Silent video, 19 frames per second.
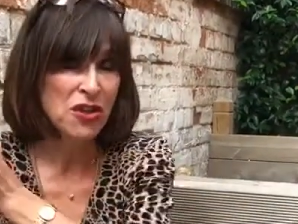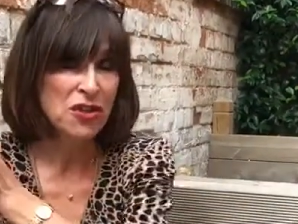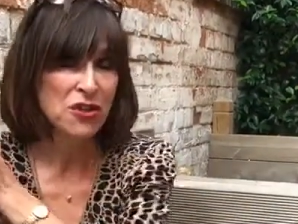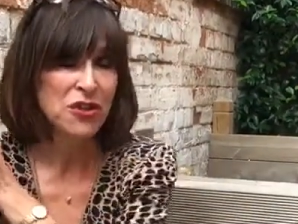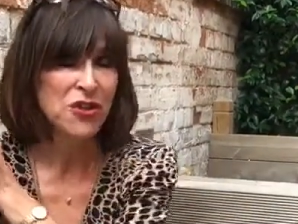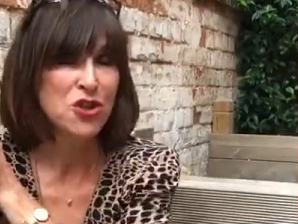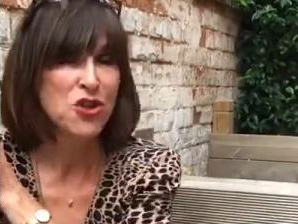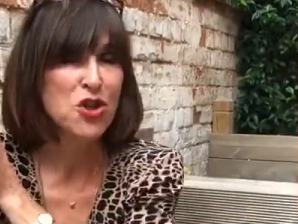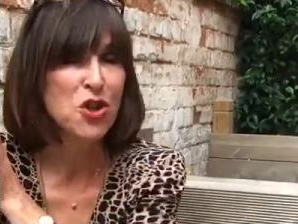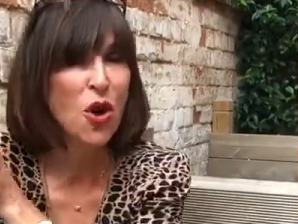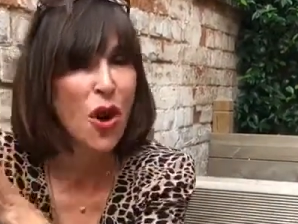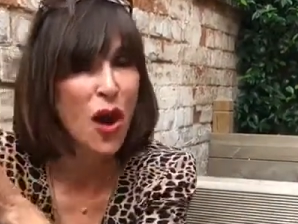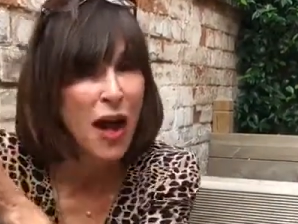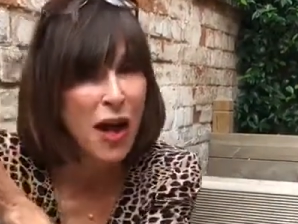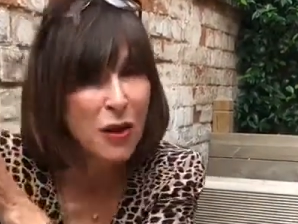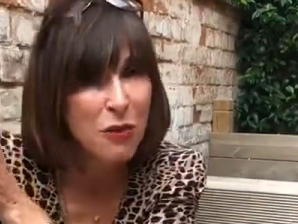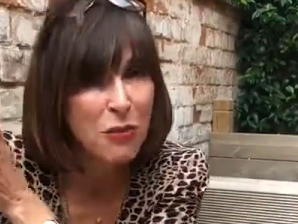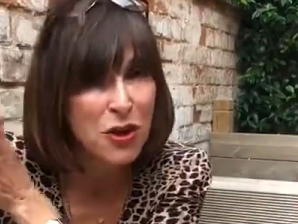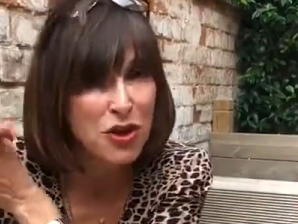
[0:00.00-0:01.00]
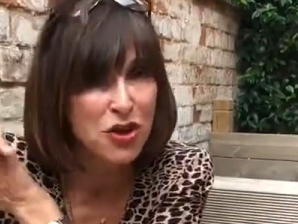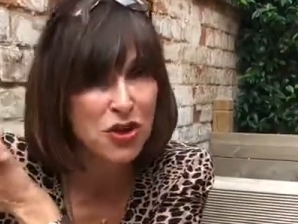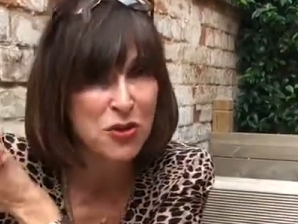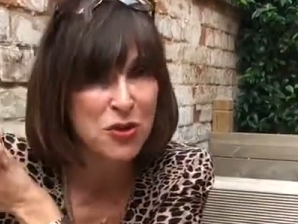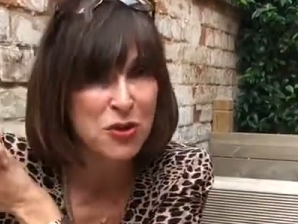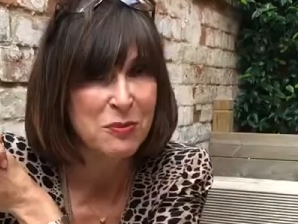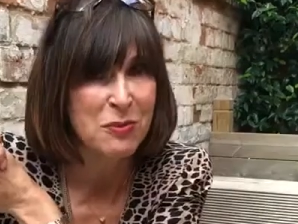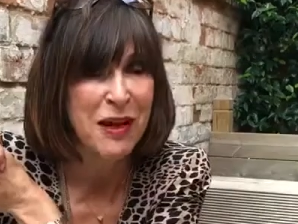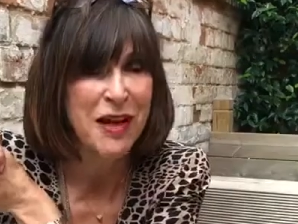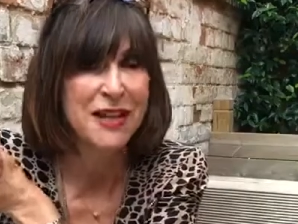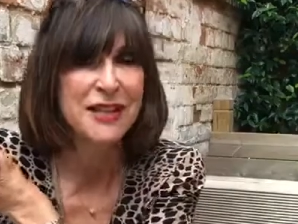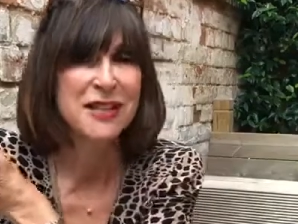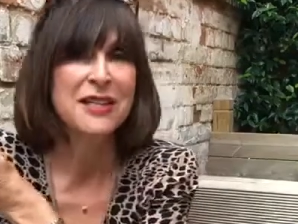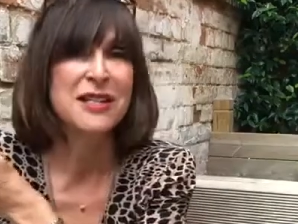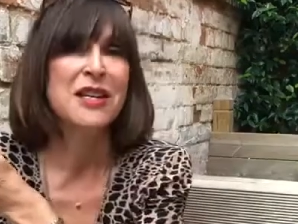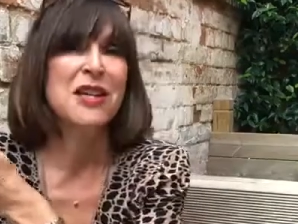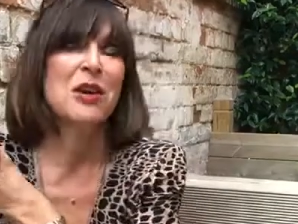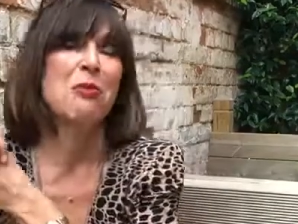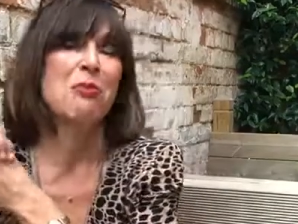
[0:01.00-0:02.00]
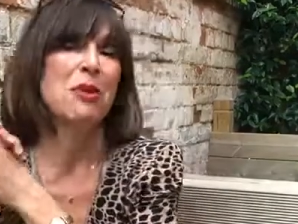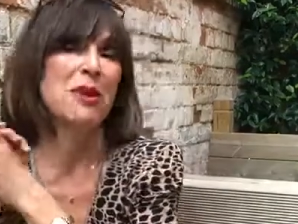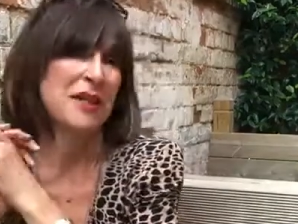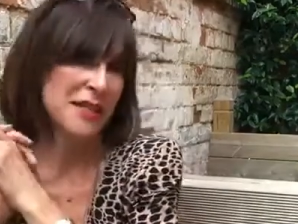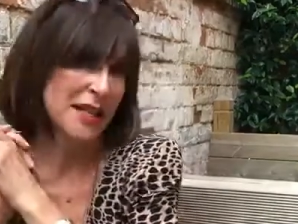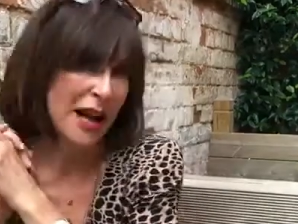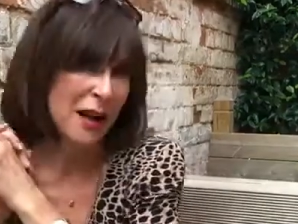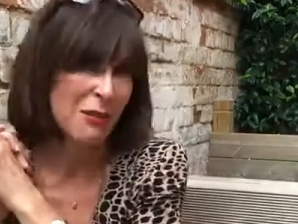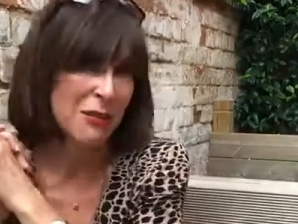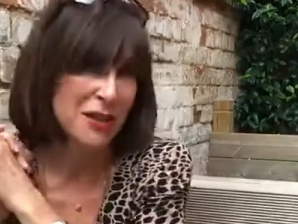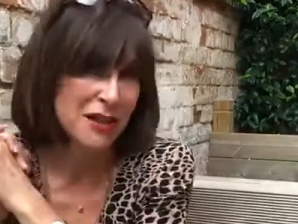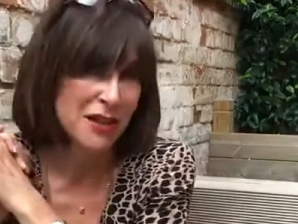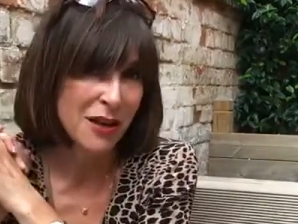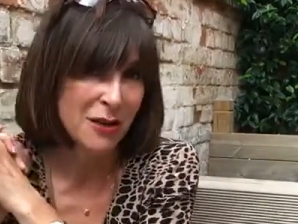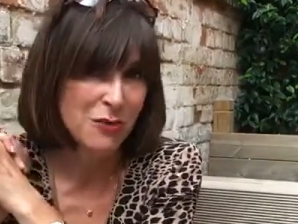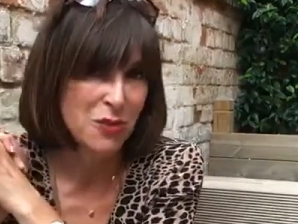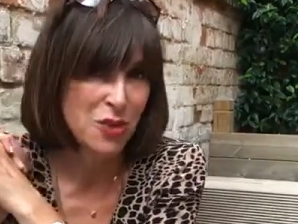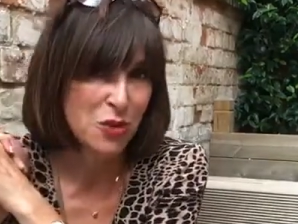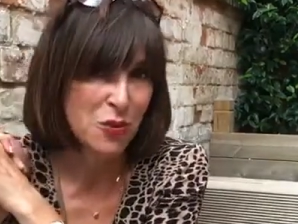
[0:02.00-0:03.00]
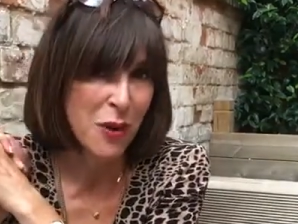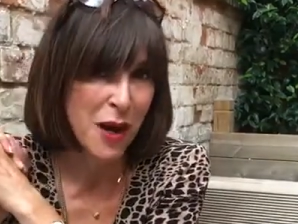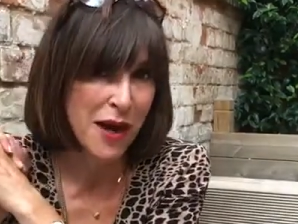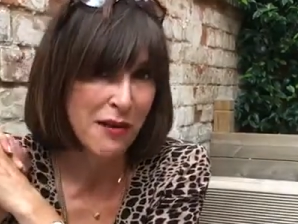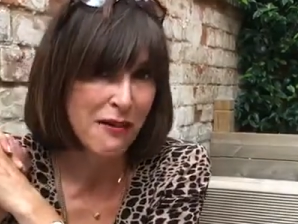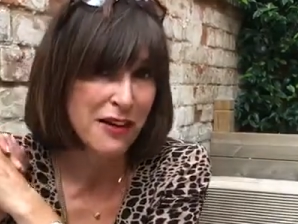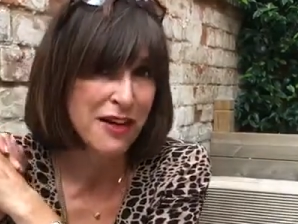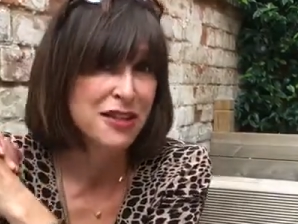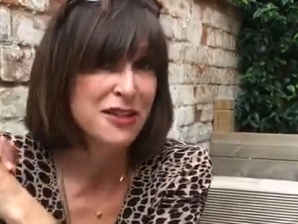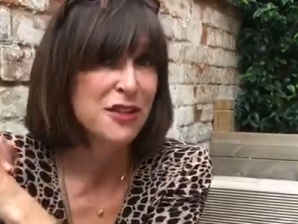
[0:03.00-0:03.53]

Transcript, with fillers: So it's not how much you spend, but it's how many times you wear it.